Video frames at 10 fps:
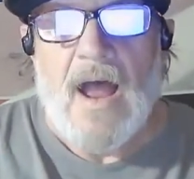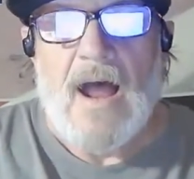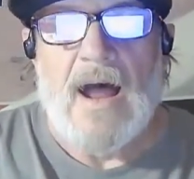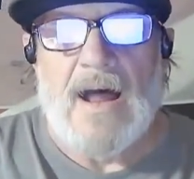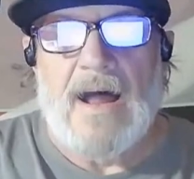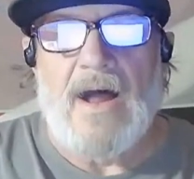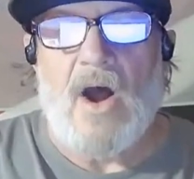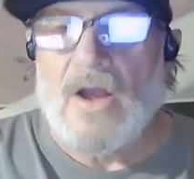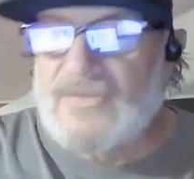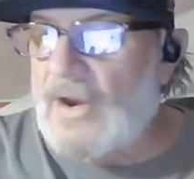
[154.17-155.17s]
uh,
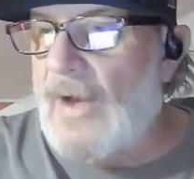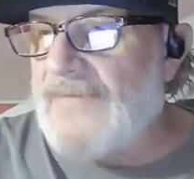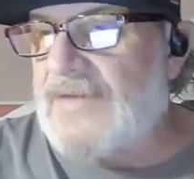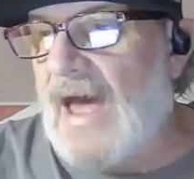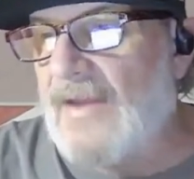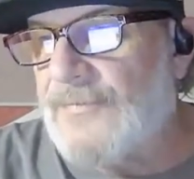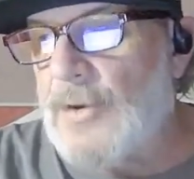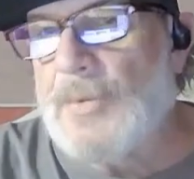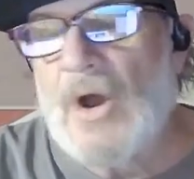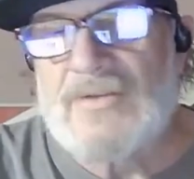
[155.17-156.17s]
also, I've got a
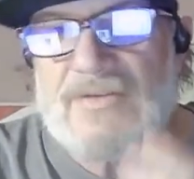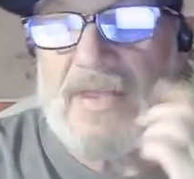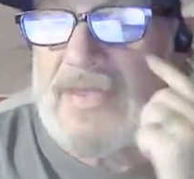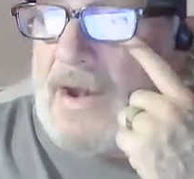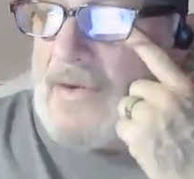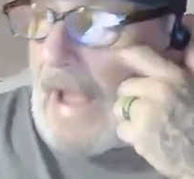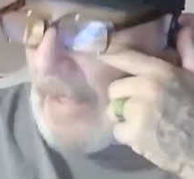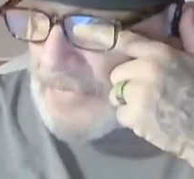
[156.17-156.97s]
few books that, that are out